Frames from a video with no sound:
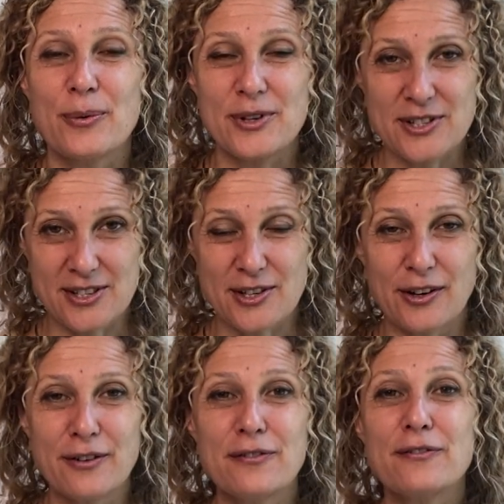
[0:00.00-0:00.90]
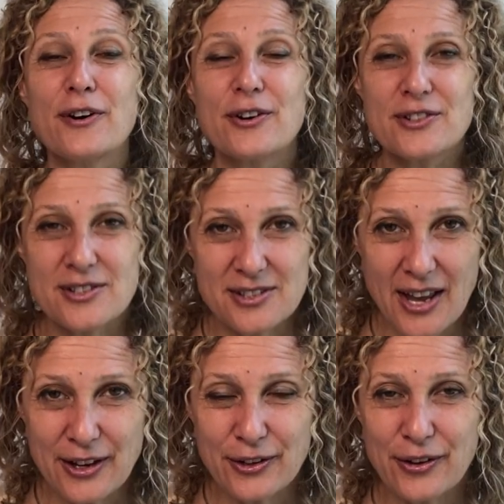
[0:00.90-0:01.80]
which is on the first
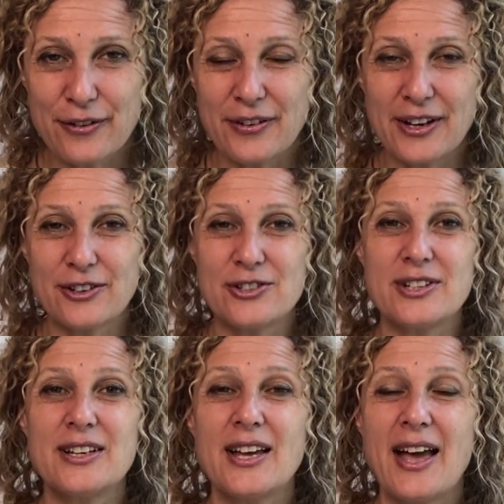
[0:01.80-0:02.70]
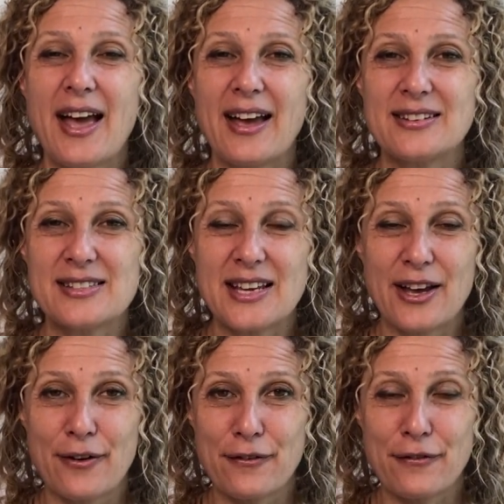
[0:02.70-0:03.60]
cycle of energy, S E
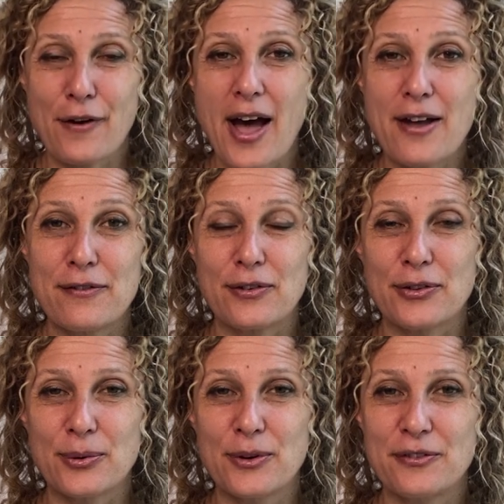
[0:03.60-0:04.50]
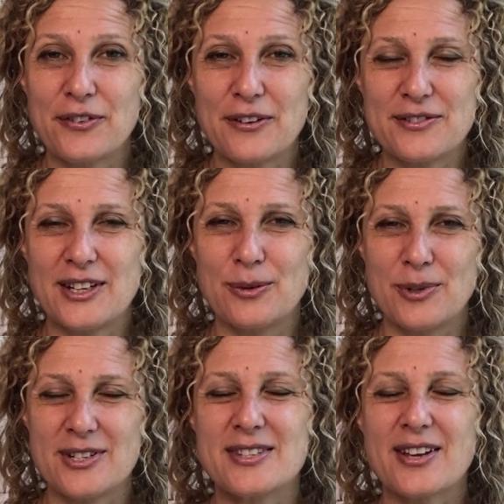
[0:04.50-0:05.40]
L five through fifteen,
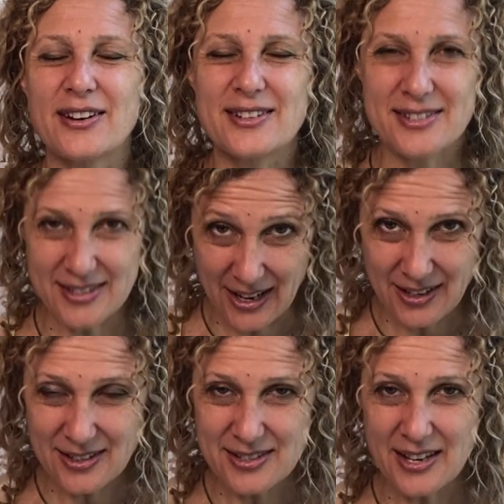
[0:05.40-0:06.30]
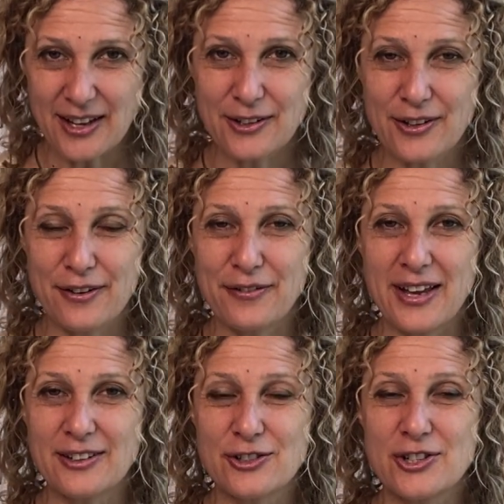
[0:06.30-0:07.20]
which is on the second cycle of
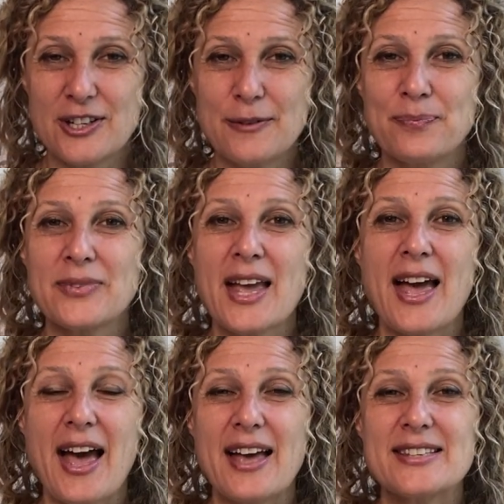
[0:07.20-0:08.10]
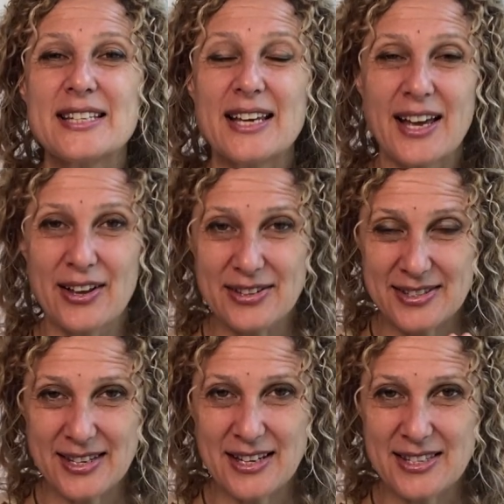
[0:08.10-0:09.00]
energy, S E L
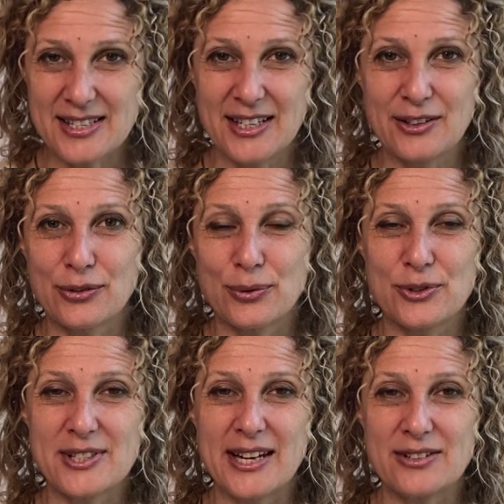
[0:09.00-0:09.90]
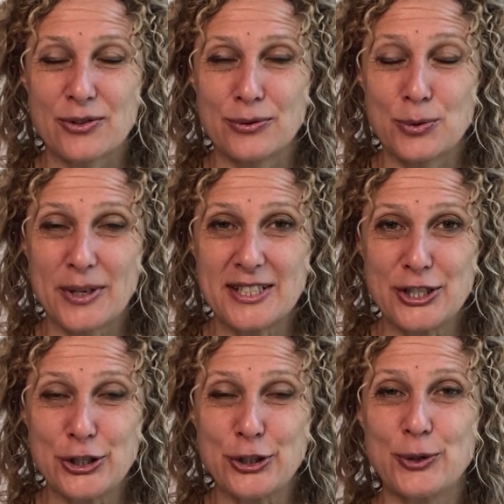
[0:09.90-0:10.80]
sixteen through
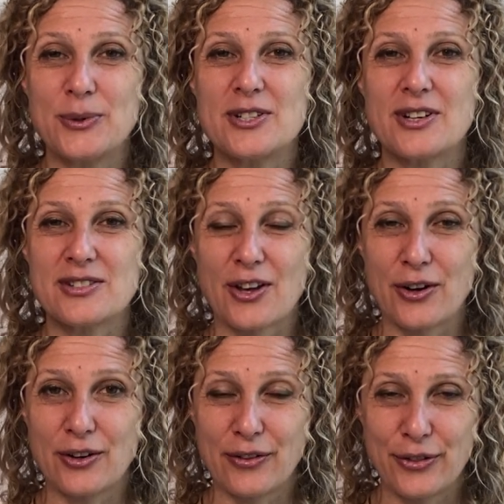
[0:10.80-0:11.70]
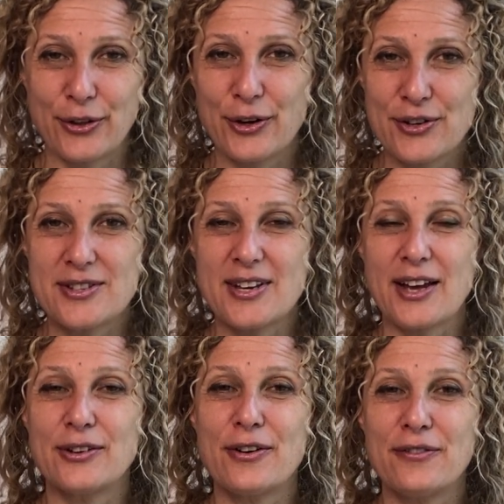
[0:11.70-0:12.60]
twenty-two, which is on the third
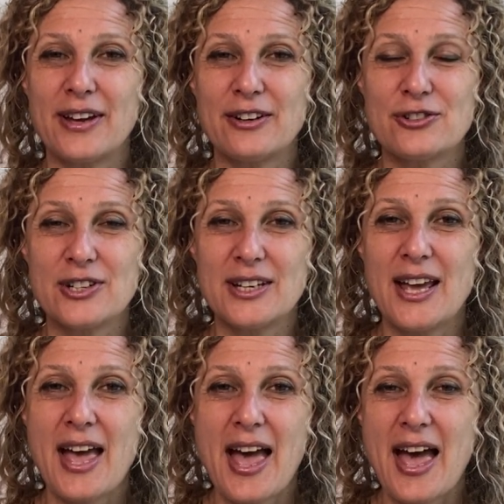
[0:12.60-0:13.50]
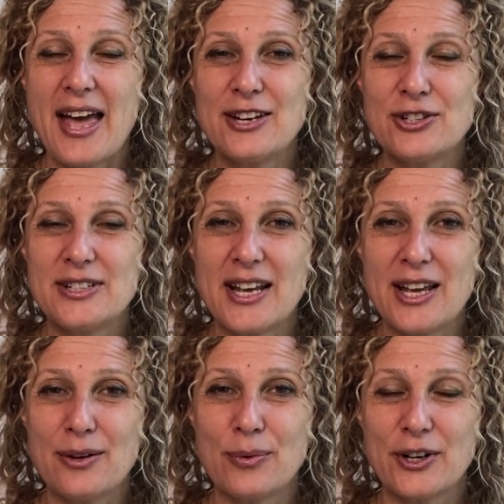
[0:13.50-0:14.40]
cycle of energy, and
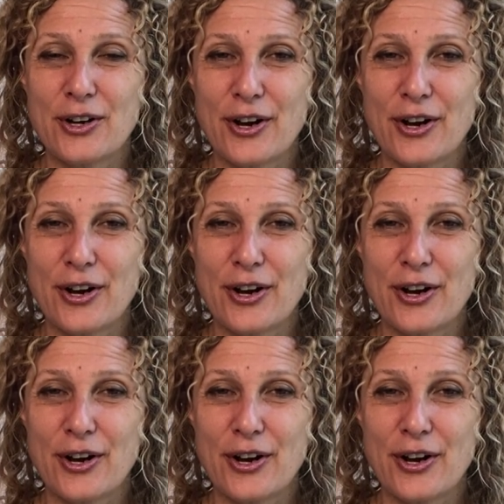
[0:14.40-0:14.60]
today we're